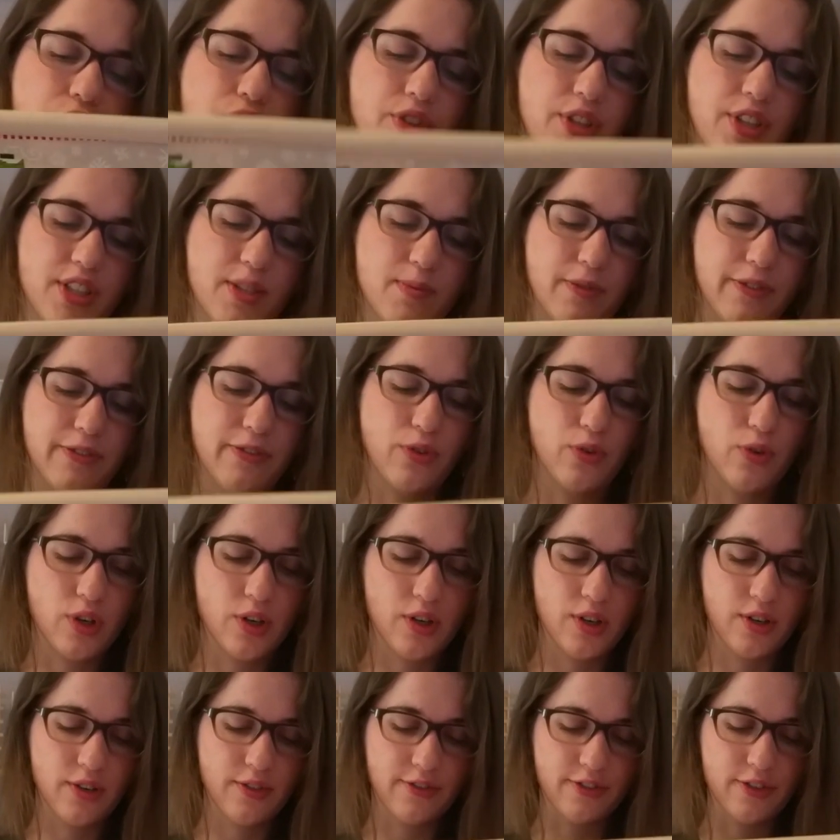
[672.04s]
you this
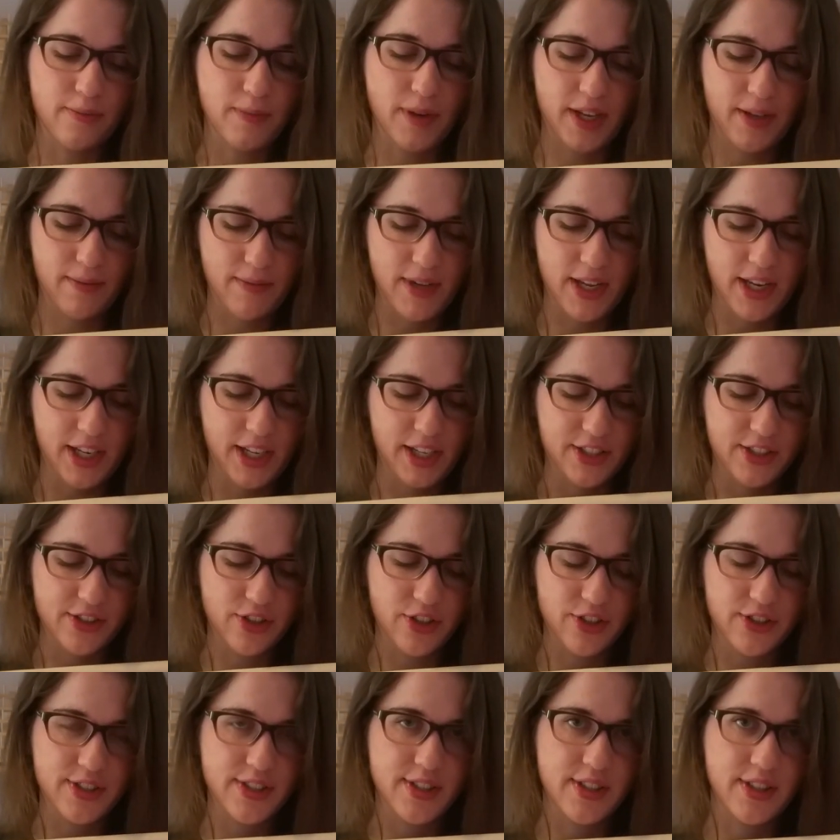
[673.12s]
before for my Mania
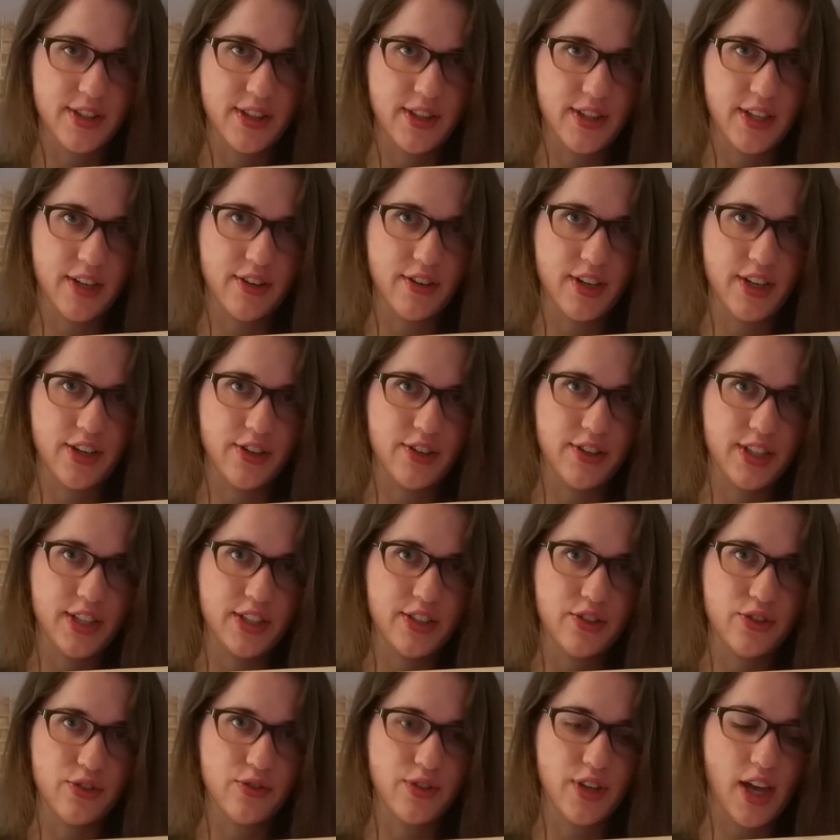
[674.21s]
starts down here, these
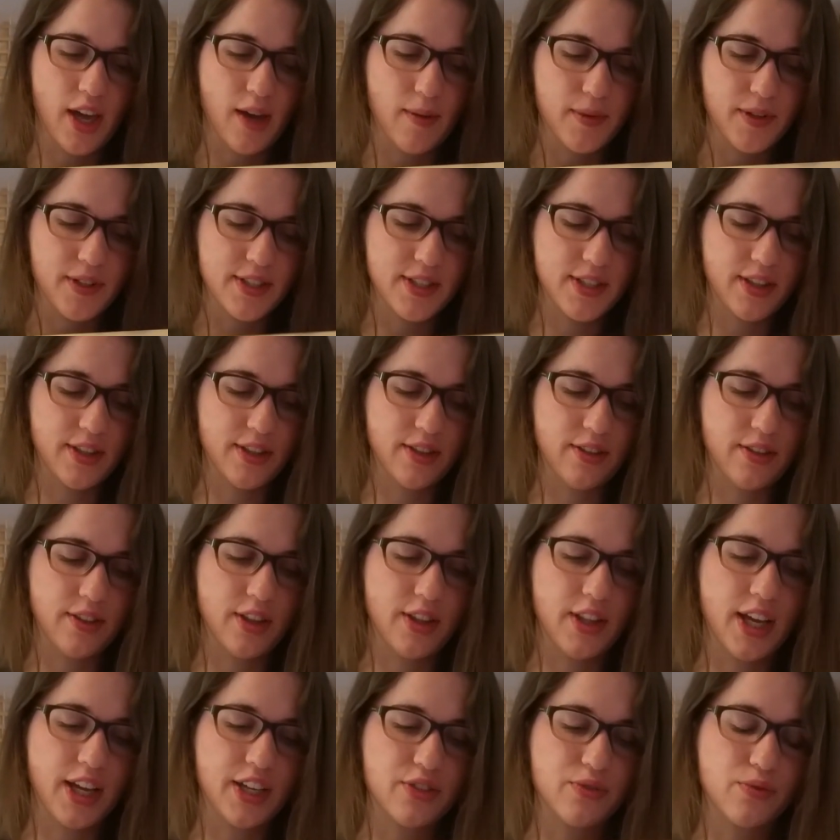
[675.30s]
2 cabins in the
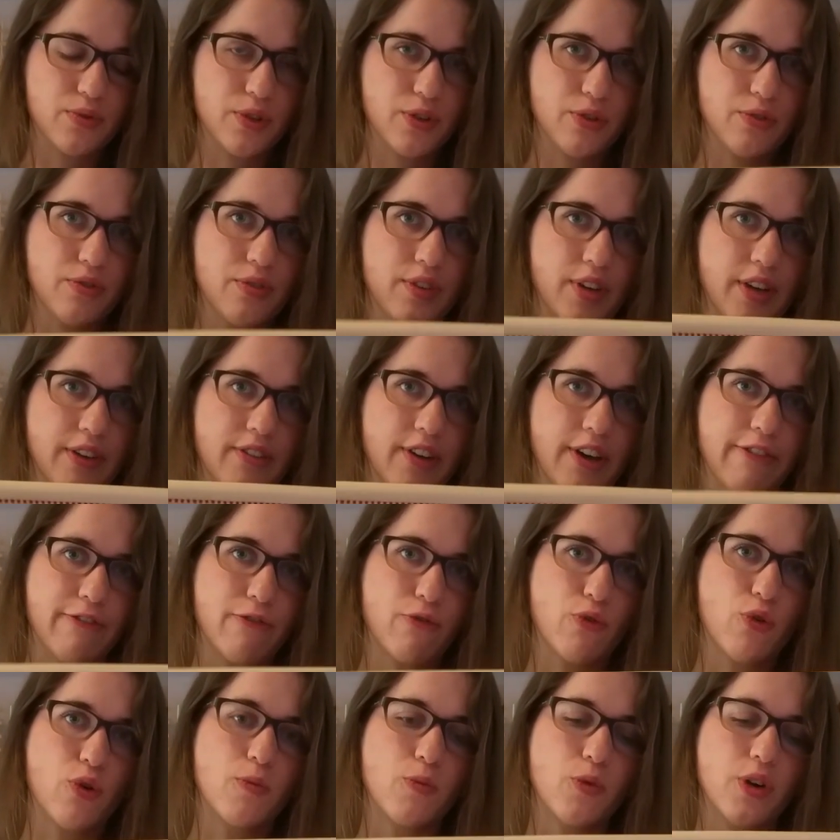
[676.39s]
last row. I've got
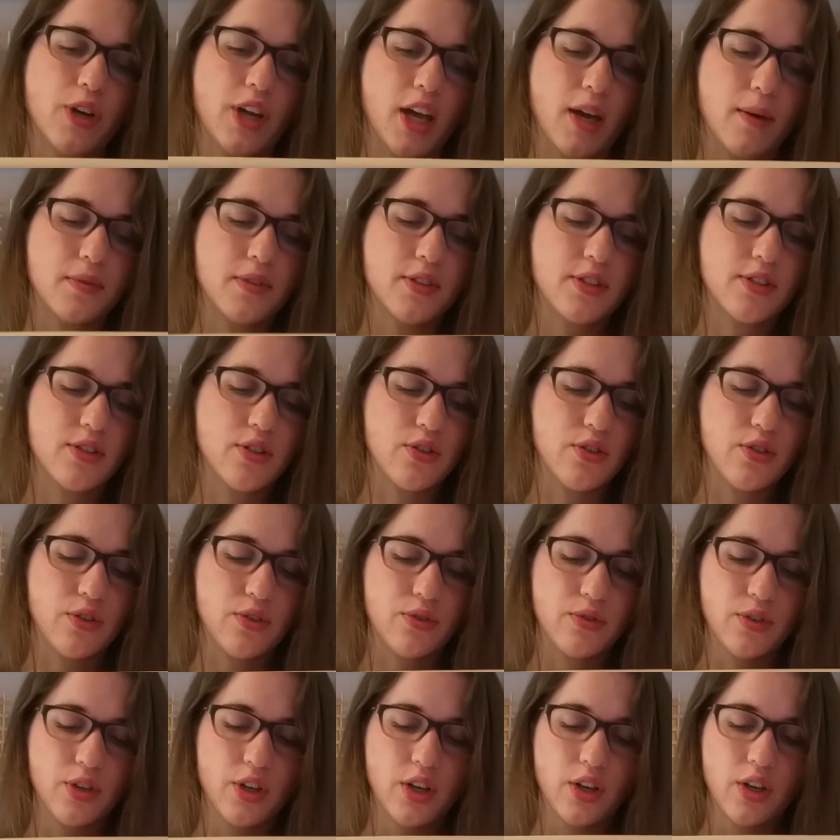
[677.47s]
4 more cabins to
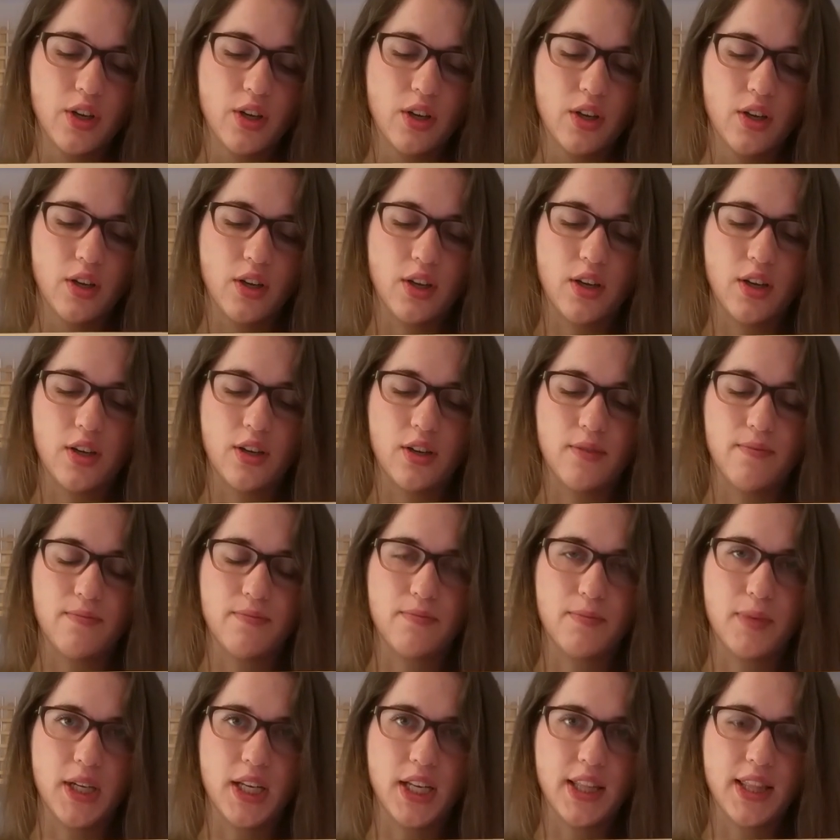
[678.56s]
do,
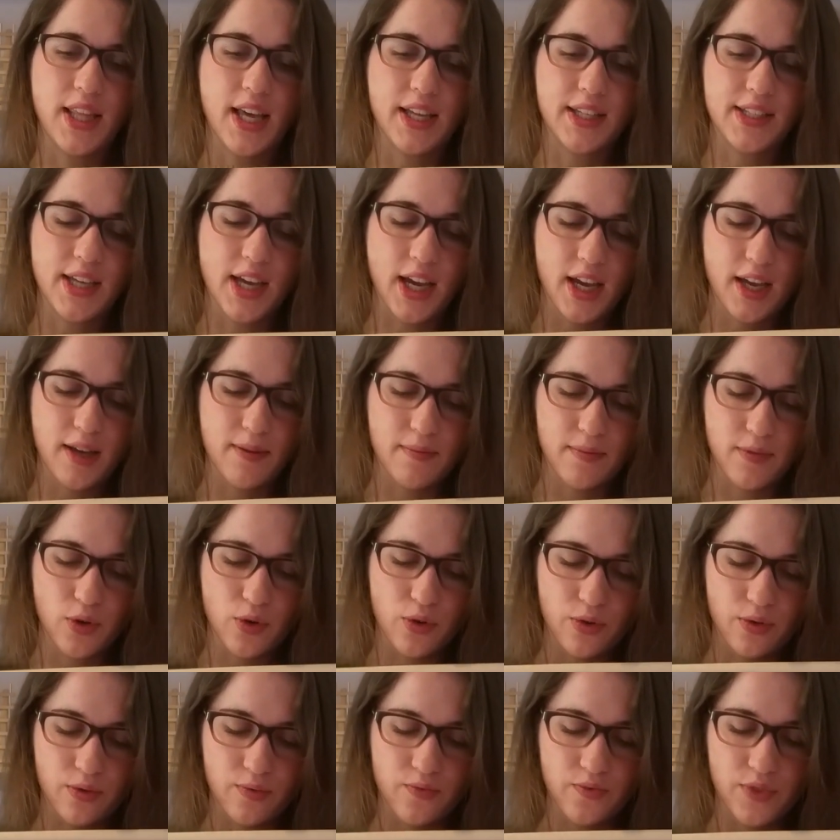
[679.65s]
but at that time
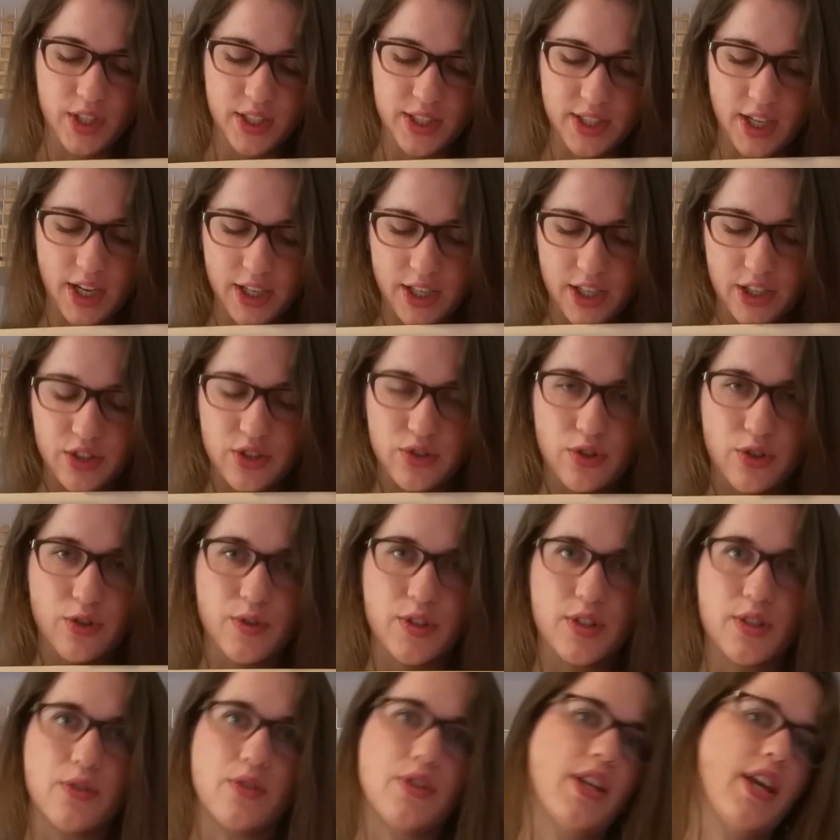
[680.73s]
the stocking store
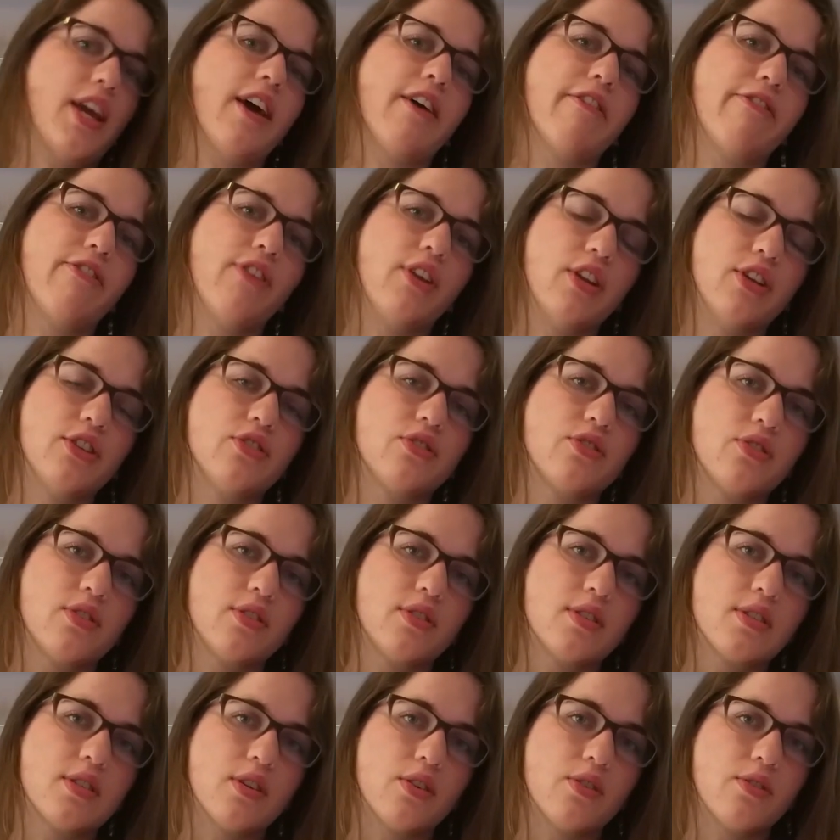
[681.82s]
was only half finished.
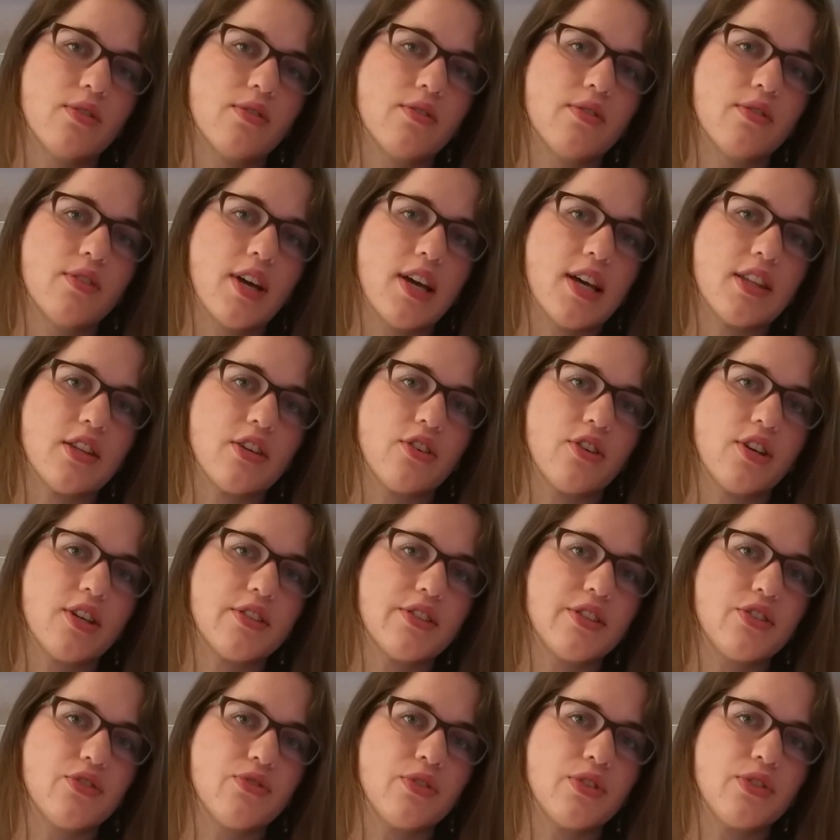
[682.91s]
And so at the cross
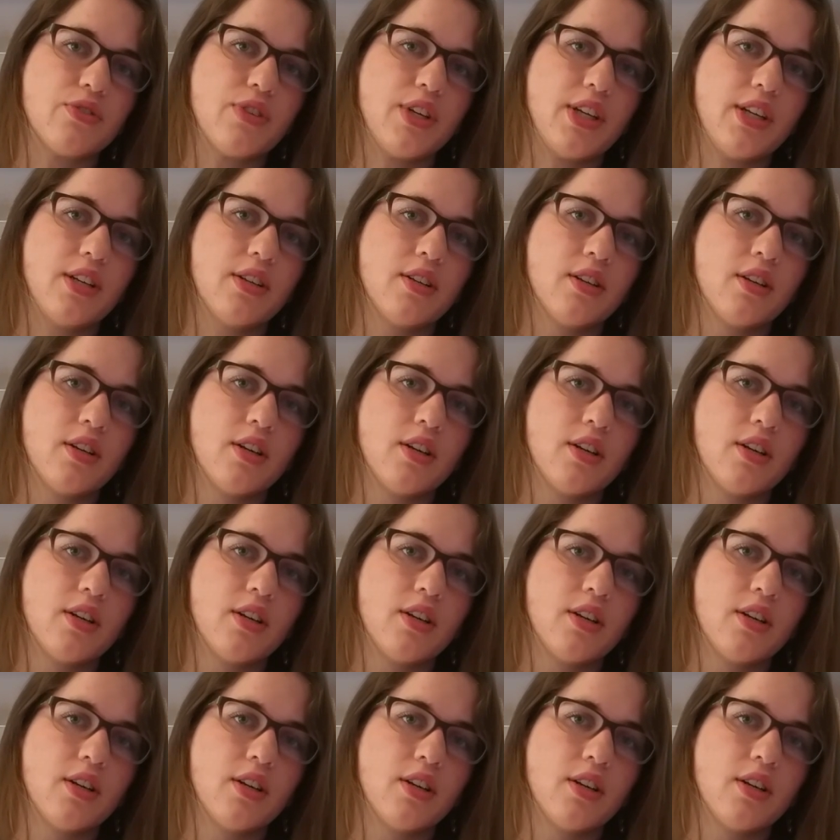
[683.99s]
stitch retreat,